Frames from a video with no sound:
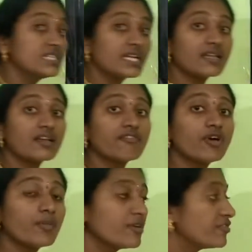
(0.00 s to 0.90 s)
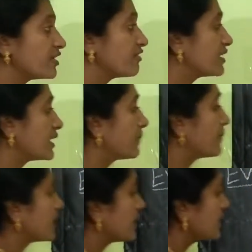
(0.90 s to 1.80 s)
general form of even
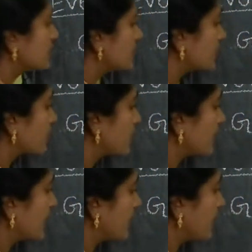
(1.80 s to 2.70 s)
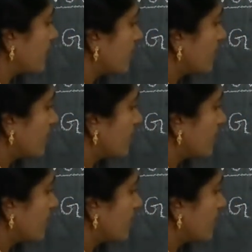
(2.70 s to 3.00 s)
number is 2n.